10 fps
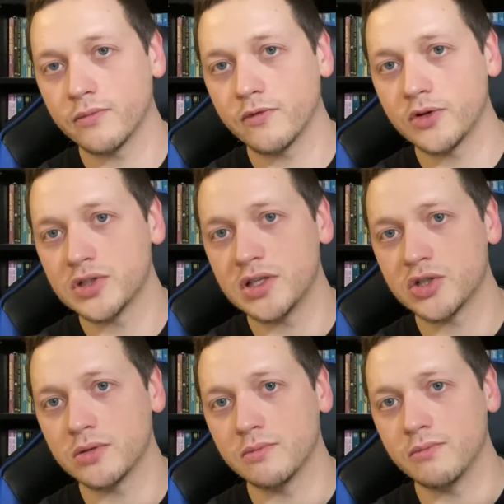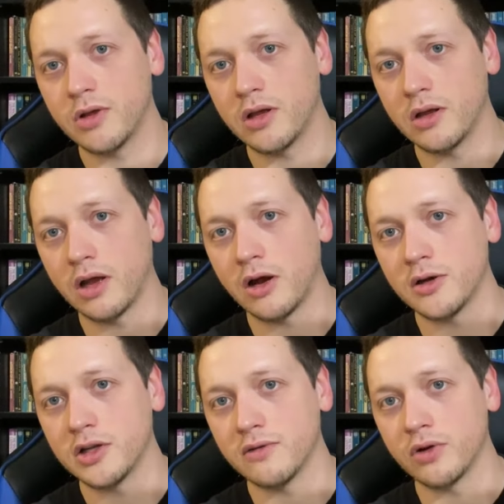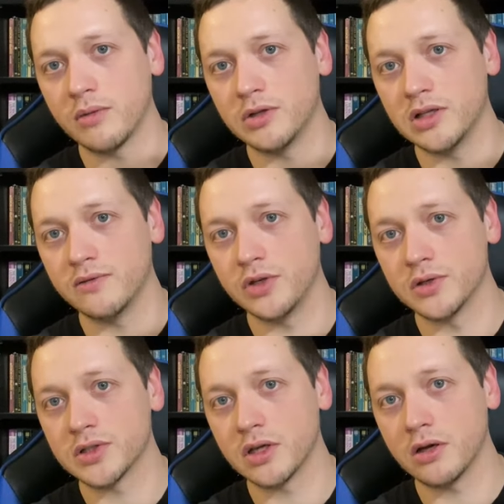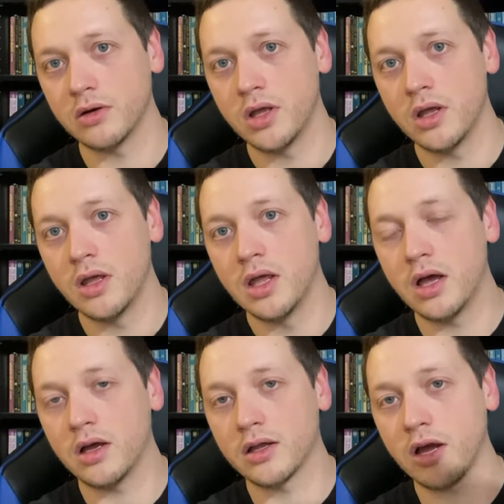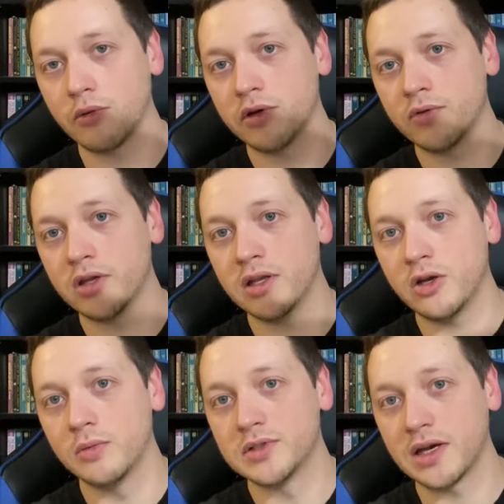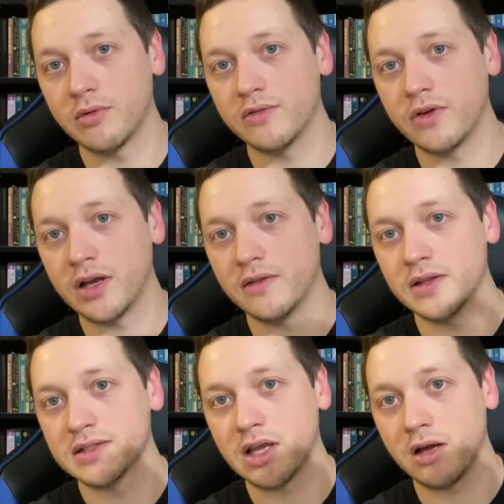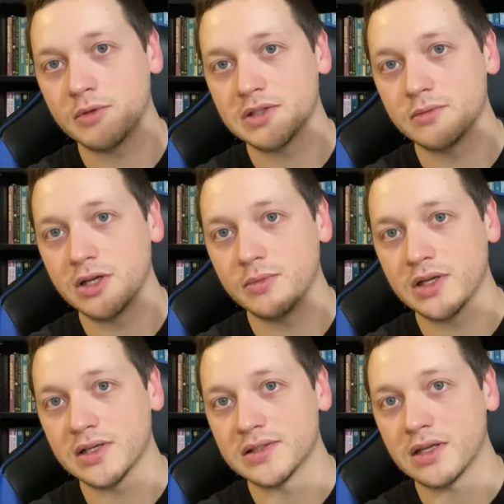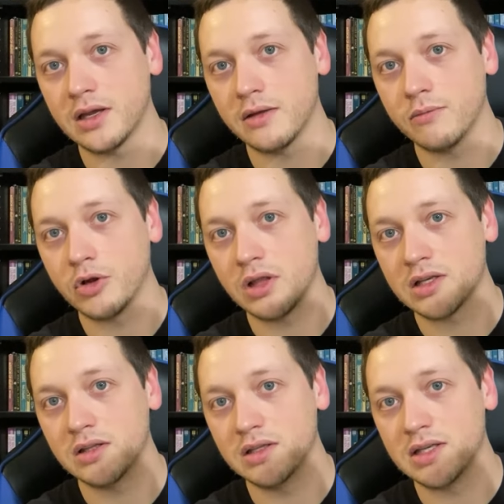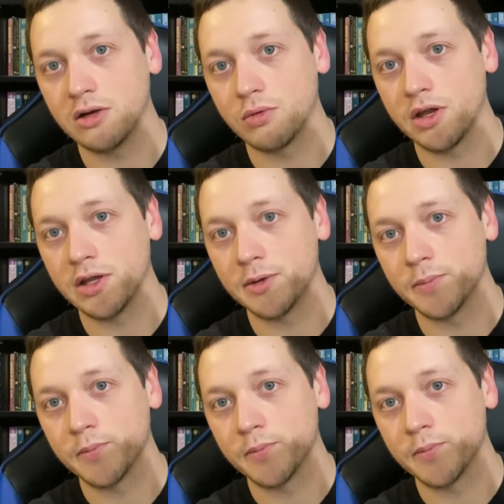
edition hardcover, I believe, years ago. Got rid of it in hopes that I would find this copy someday because I'm collecting the Del Rey